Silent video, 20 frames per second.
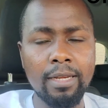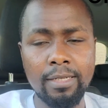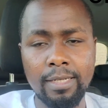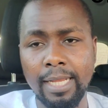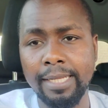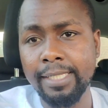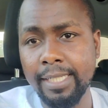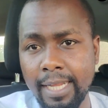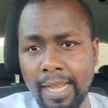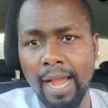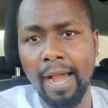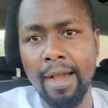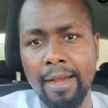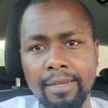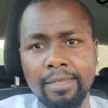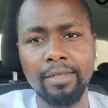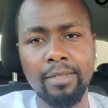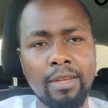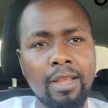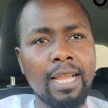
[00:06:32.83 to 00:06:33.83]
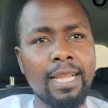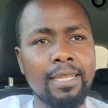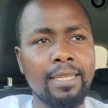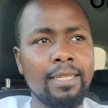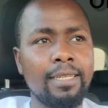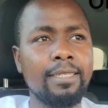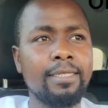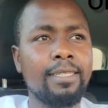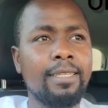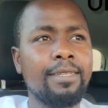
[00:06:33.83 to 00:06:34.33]
does it hurt? Like,
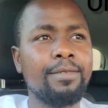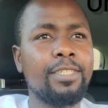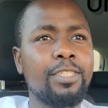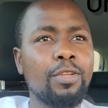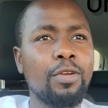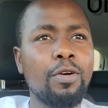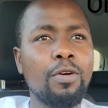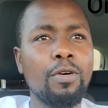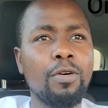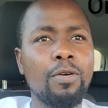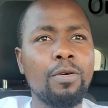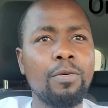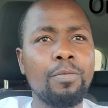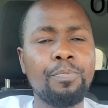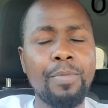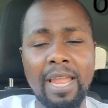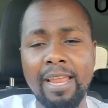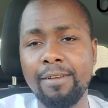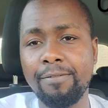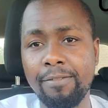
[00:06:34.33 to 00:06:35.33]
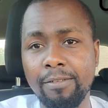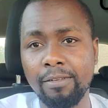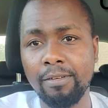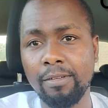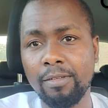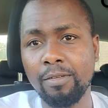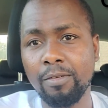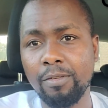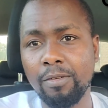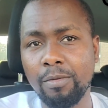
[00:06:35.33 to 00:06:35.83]
is it so
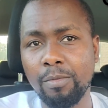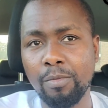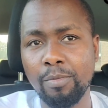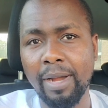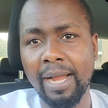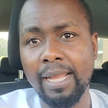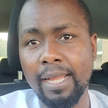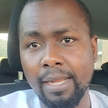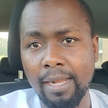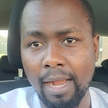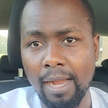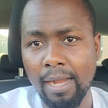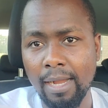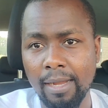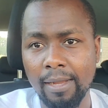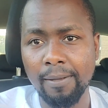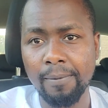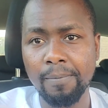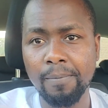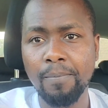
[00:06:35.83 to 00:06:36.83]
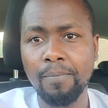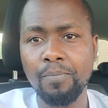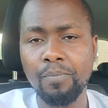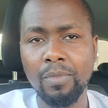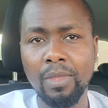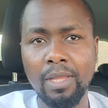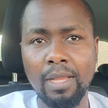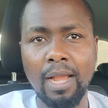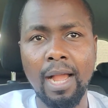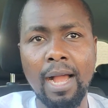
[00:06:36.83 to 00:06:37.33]
painful to buy a car
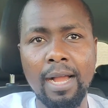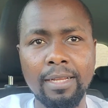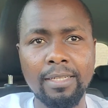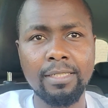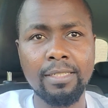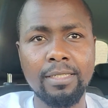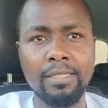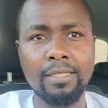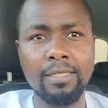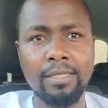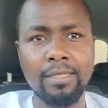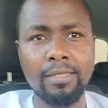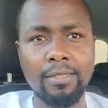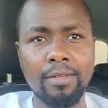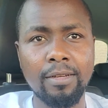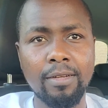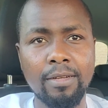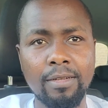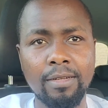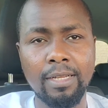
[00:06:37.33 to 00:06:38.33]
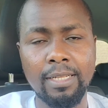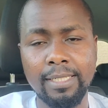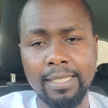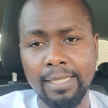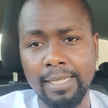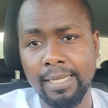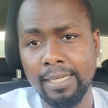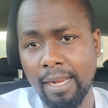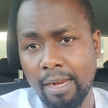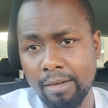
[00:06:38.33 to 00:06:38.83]
cash, a
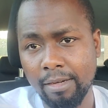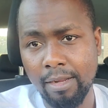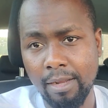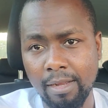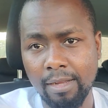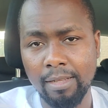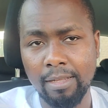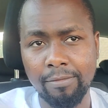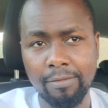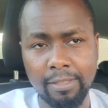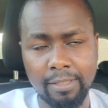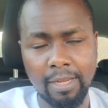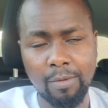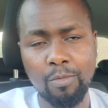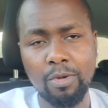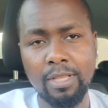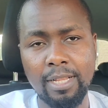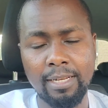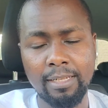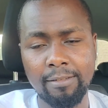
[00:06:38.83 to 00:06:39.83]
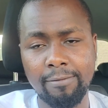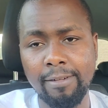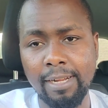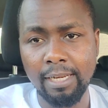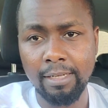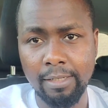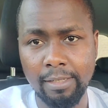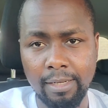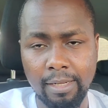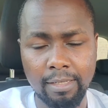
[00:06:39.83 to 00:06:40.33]
second-hand car? If you're someone that is
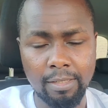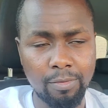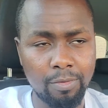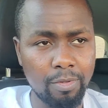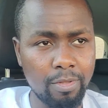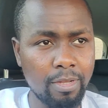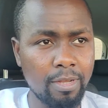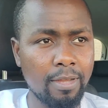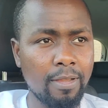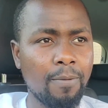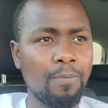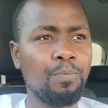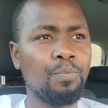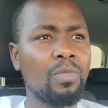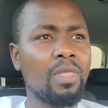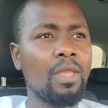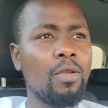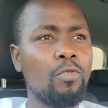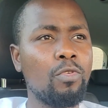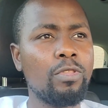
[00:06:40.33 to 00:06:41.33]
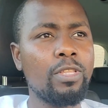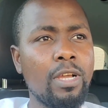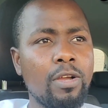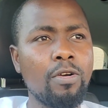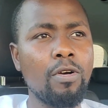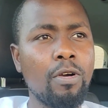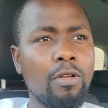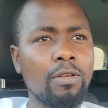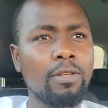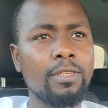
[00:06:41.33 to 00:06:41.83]
very serious with your
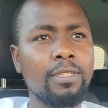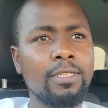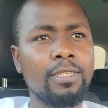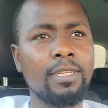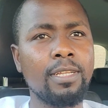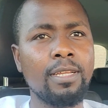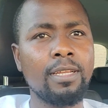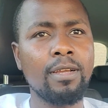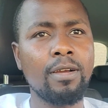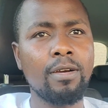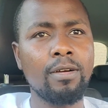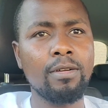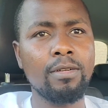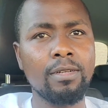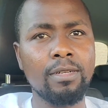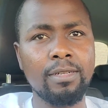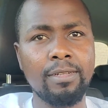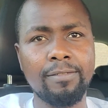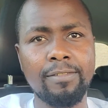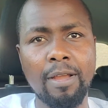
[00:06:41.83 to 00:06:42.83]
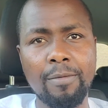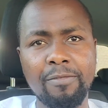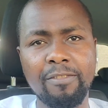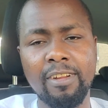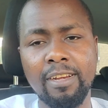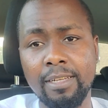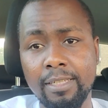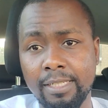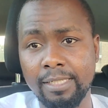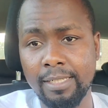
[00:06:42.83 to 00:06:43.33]
goals, or if I'm
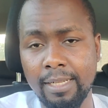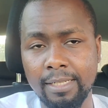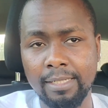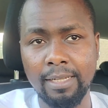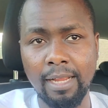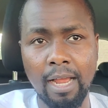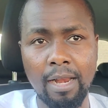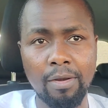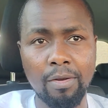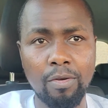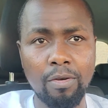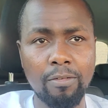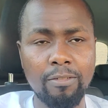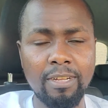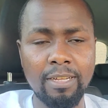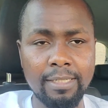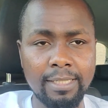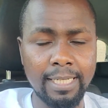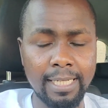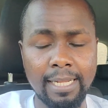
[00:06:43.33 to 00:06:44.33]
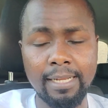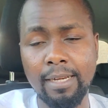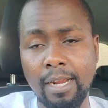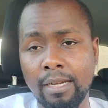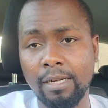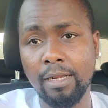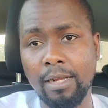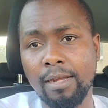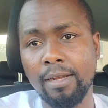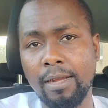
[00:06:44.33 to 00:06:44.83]
very serious, I'll go for a
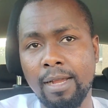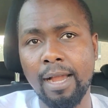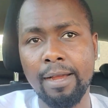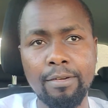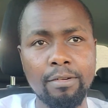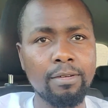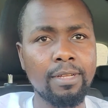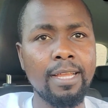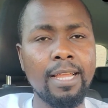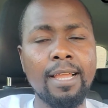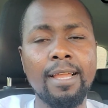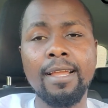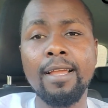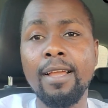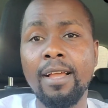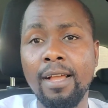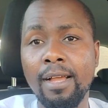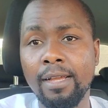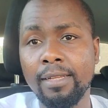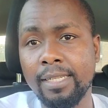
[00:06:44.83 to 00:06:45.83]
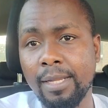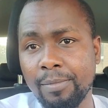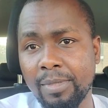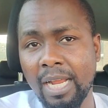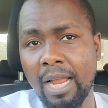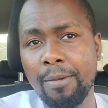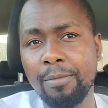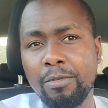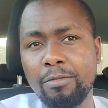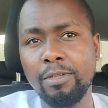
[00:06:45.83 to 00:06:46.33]
second-hand car. I don't care.
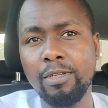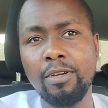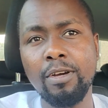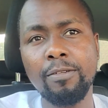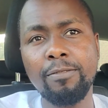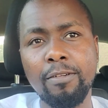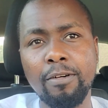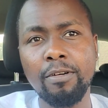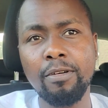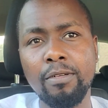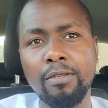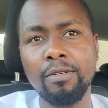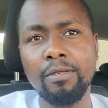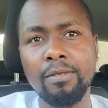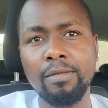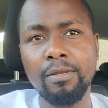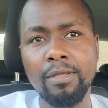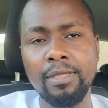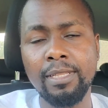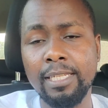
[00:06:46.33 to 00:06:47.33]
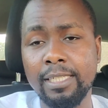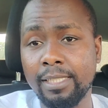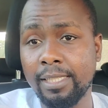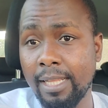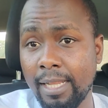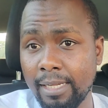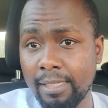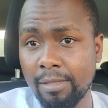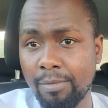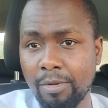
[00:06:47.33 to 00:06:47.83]
Sometimes we go for these
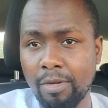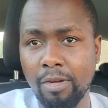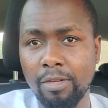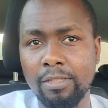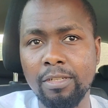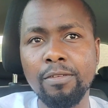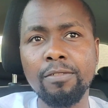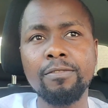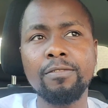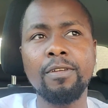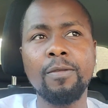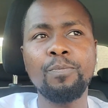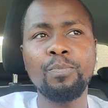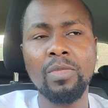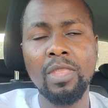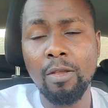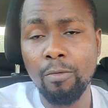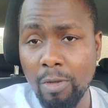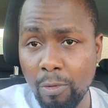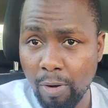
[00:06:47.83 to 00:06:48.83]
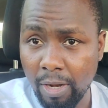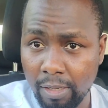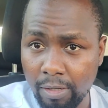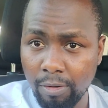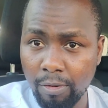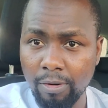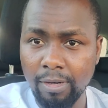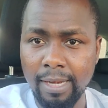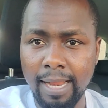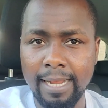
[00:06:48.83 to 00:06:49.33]
things because of we want
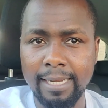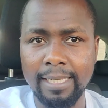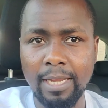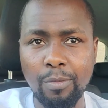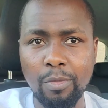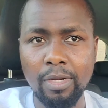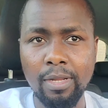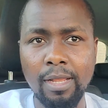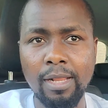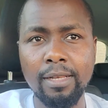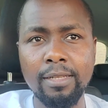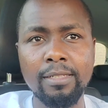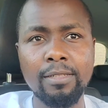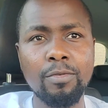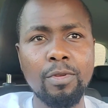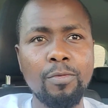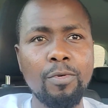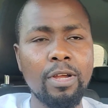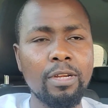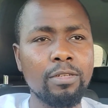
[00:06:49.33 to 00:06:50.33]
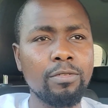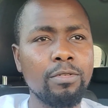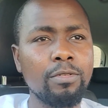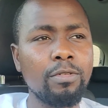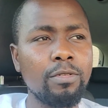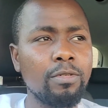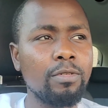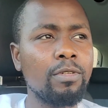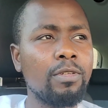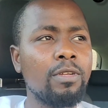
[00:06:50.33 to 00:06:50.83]
to look like someone else. We want
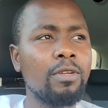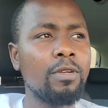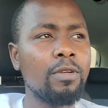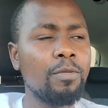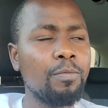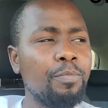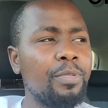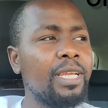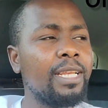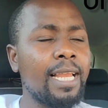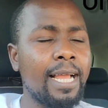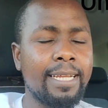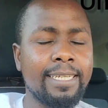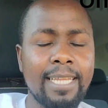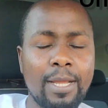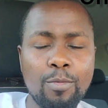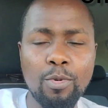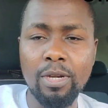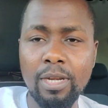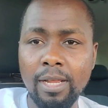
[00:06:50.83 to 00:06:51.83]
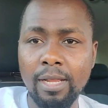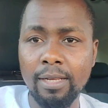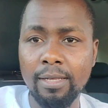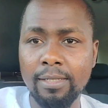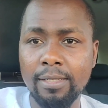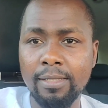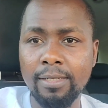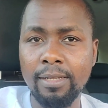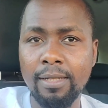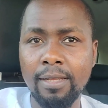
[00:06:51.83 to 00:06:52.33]
to be like someone
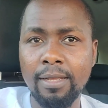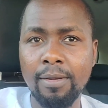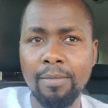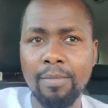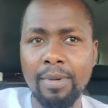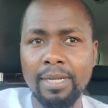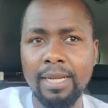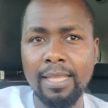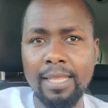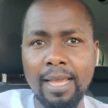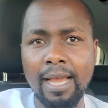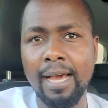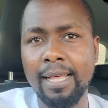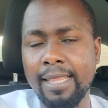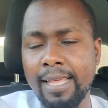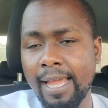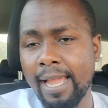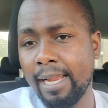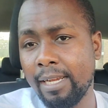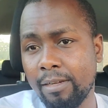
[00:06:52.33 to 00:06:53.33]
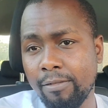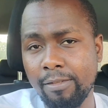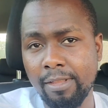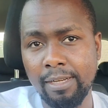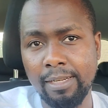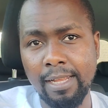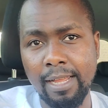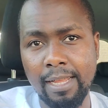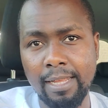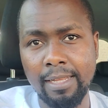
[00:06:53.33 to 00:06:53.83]
else. But at the end of
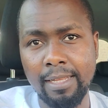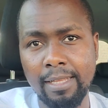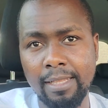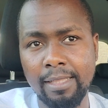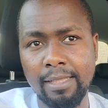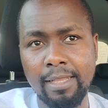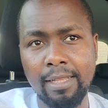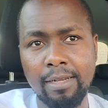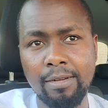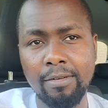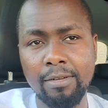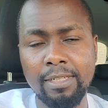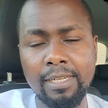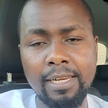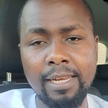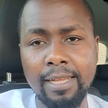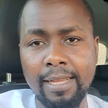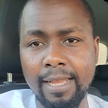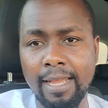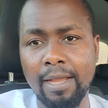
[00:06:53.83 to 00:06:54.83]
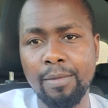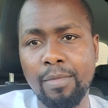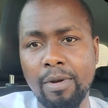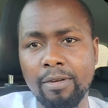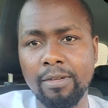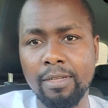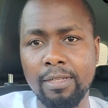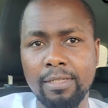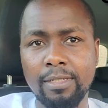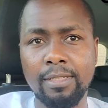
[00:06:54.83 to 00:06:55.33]
the day, they don't really care
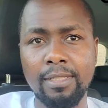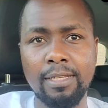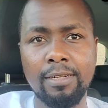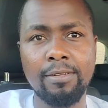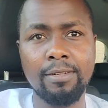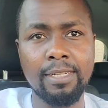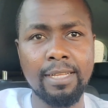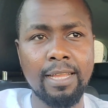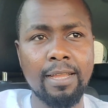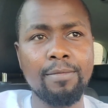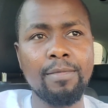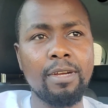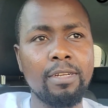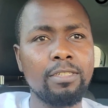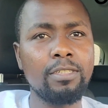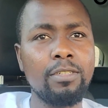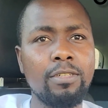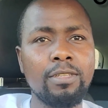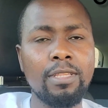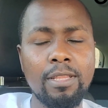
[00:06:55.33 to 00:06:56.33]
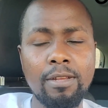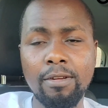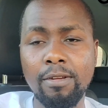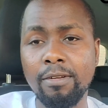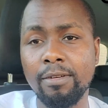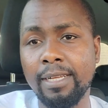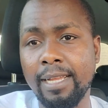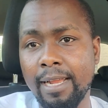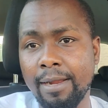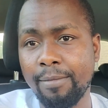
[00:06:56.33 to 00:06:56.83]
about us. They don't care about you. They
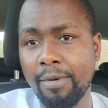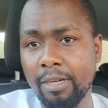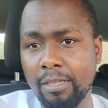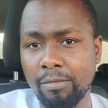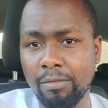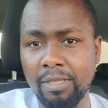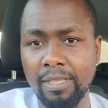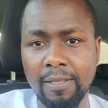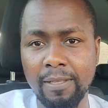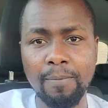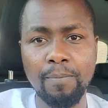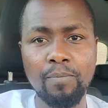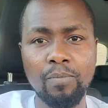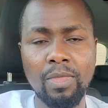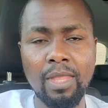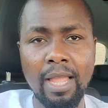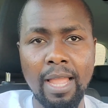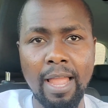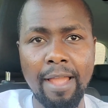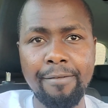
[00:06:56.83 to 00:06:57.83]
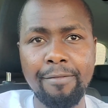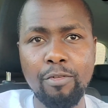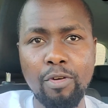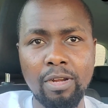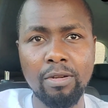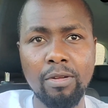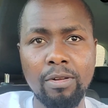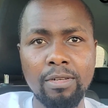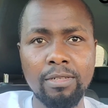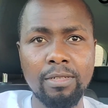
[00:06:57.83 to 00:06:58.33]
don't care about me.
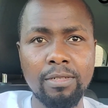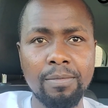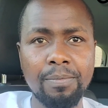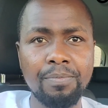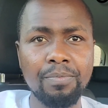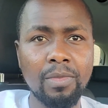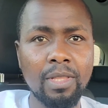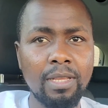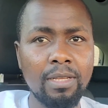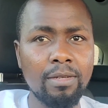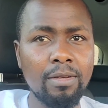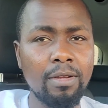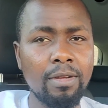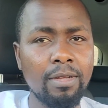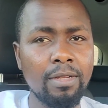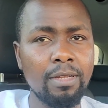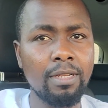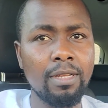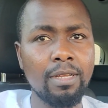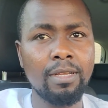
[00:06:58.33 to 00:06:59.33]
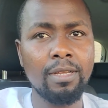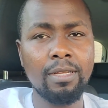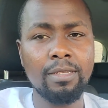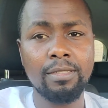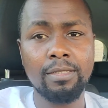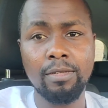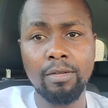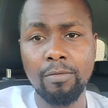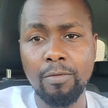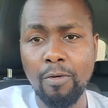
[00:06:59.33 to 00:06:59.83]
Everyone, all you know.
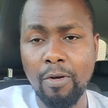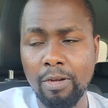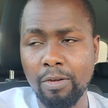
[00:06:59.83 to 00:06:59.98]
So we